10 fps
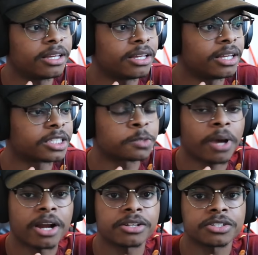
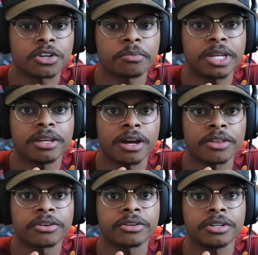inspires so many
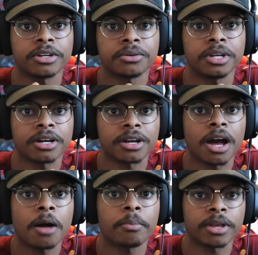other, you know, young
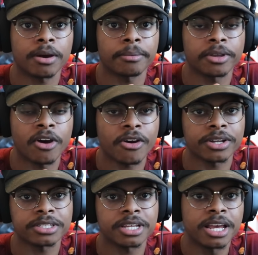up and coming
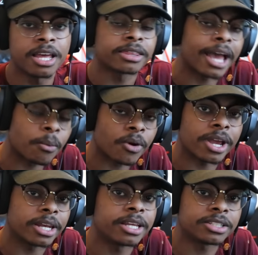artists that were
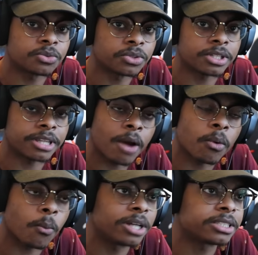in his that were
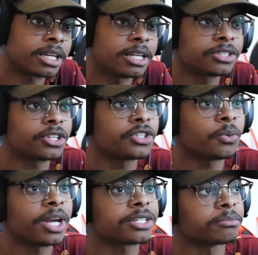once in his
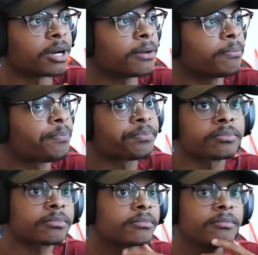situation, bro.
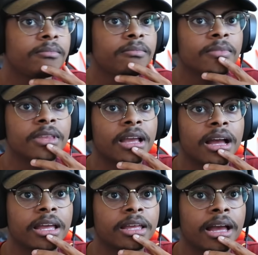
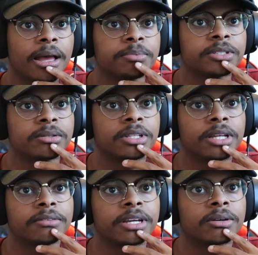I, I absolutely love
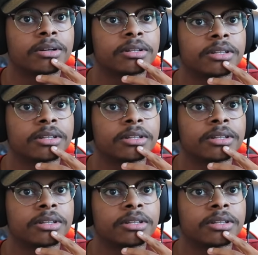that. Hold on